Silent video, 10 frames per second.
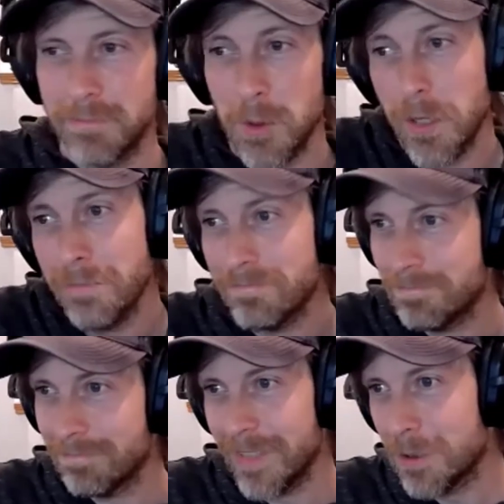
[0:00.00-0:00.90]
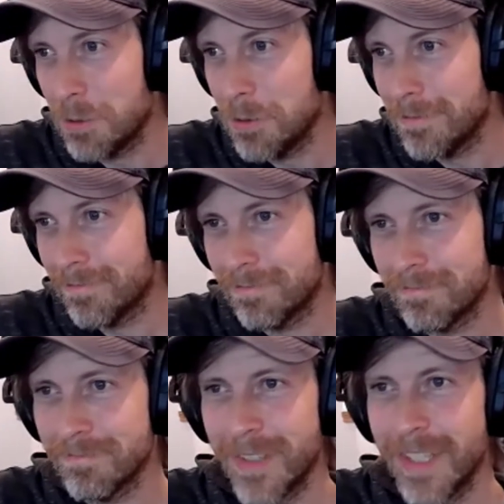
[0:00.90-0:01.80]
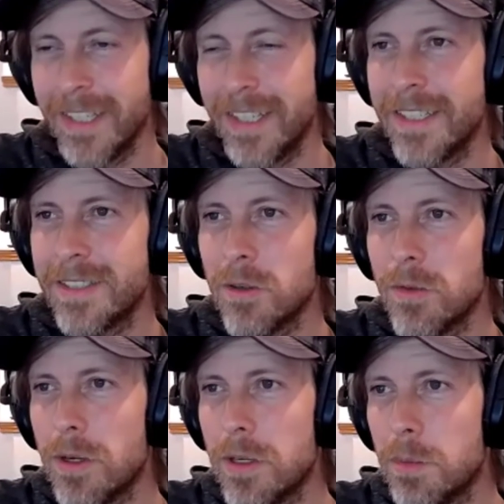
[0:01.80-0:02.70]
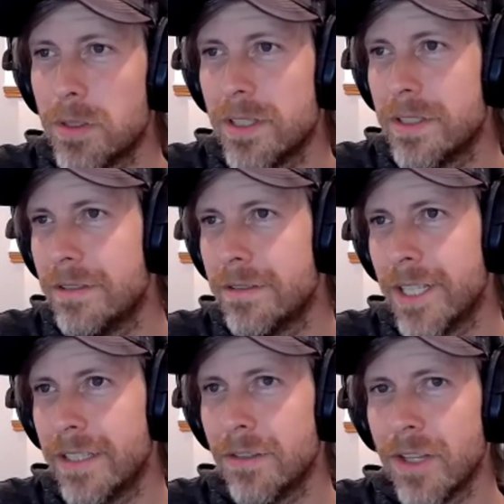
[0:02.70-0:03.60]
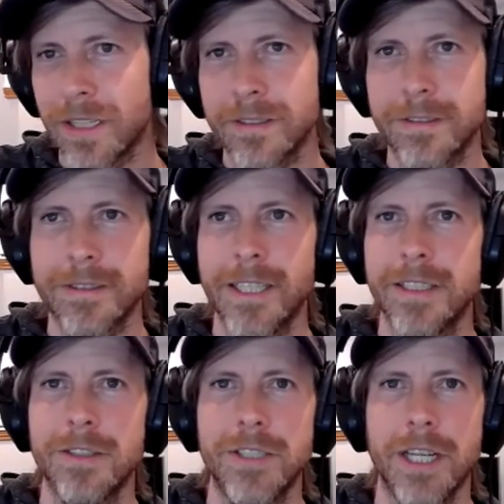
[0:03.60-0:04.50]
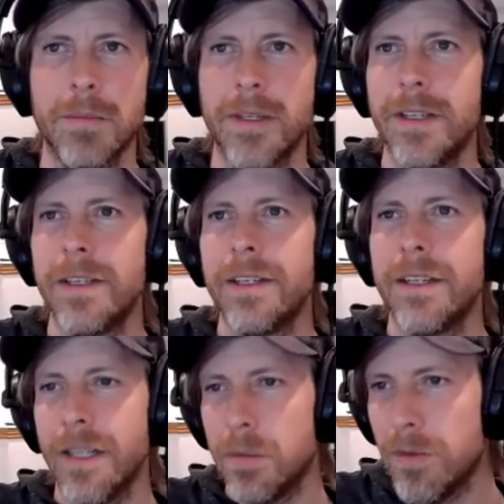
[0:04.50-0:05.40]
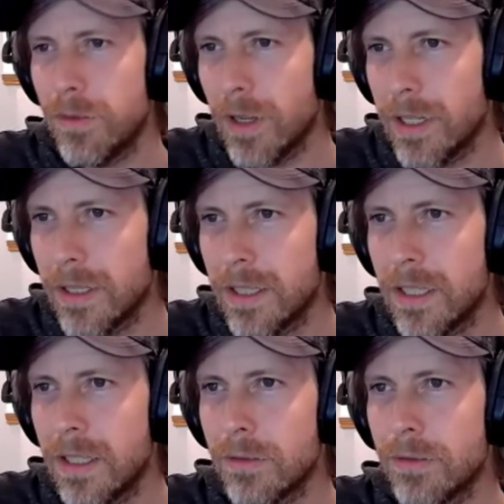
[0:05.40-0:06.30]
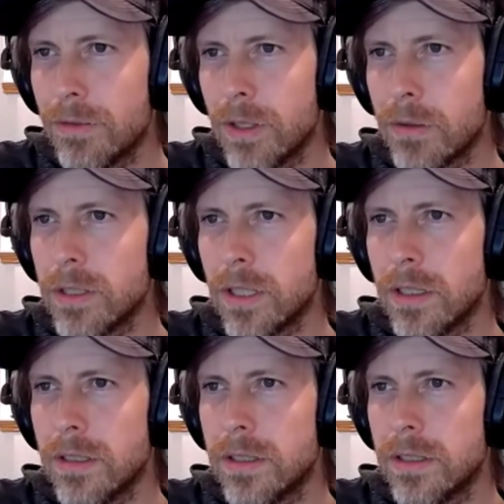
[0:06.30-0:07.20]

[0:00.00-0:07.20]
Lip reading: Okay, that's cool. So if you're into precision, that's your thing. That's your jam. All right, let me find the flowchart.